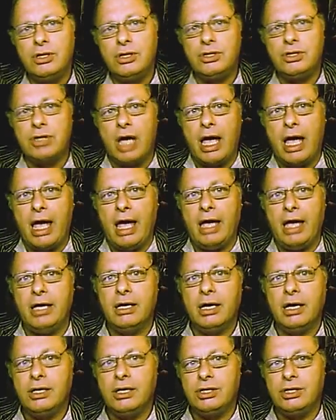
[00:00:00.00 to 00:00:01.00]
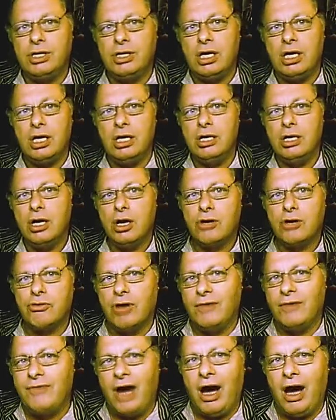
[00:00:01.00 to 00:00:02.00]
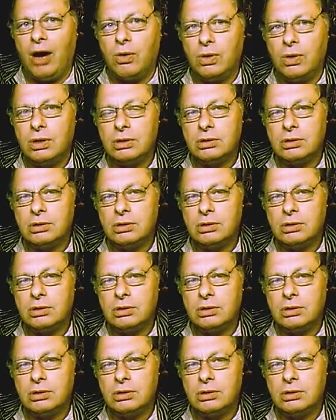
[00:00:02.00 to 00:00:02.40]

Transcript: J.D. Cravot.